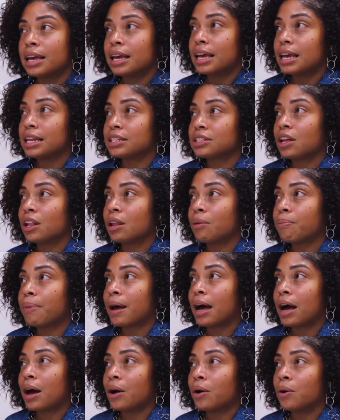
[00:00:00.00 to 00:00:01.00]
It's all
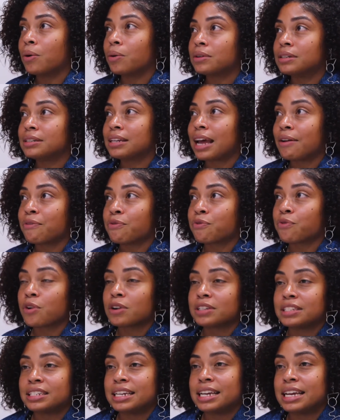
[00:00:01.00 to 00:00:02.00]
about
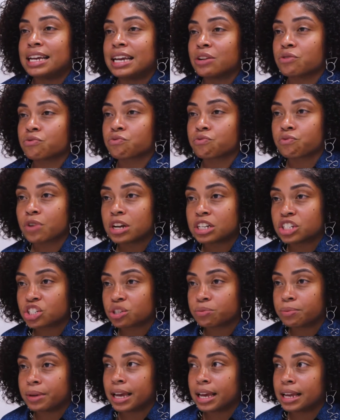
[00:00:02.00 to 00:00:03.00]
diversity,
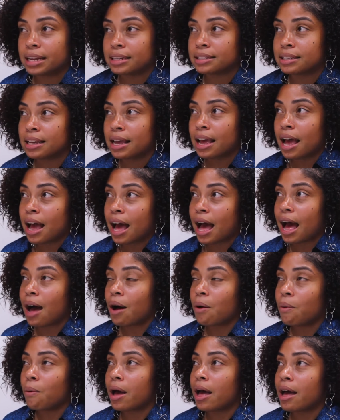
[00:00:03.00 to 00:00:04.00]
enrichment. Mm-hmm.
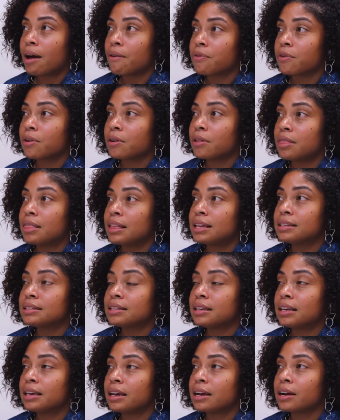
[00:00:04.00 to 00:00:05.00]
However, this
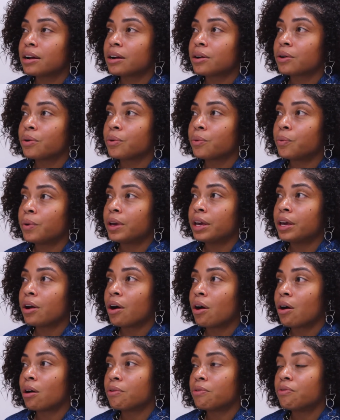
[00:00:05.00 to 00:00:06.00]
year we
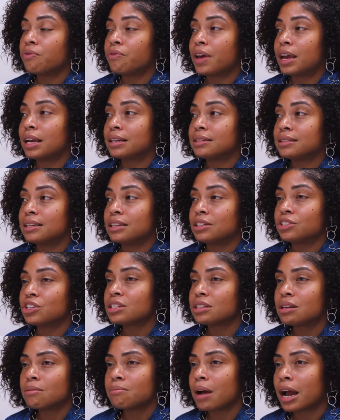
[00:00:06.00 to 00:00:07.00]
are facing
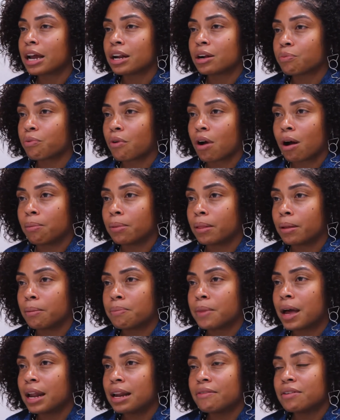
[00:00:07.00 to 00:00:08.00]
just a minor problem,
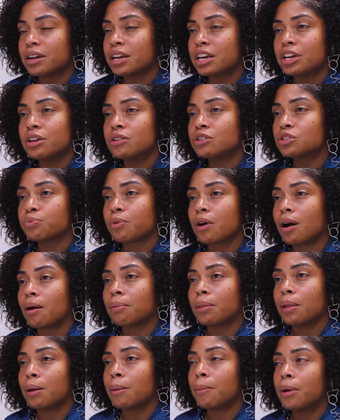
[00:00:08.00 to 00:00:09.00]
not even yeah. a huge
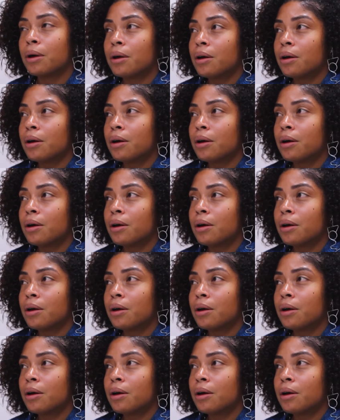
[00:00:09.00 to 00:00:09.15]
problem,